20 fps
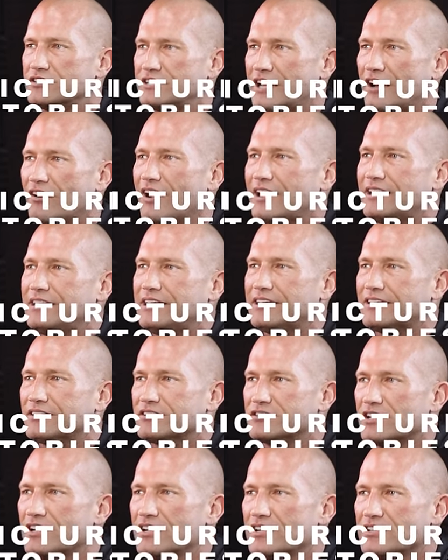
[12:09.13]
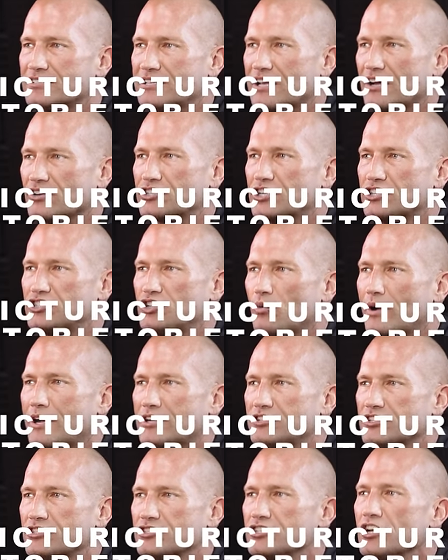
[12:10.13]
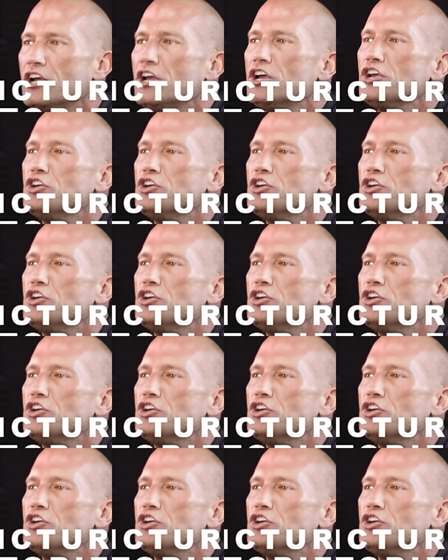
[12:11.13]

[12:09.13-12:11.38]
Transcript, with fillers: sell ideas, sell situations.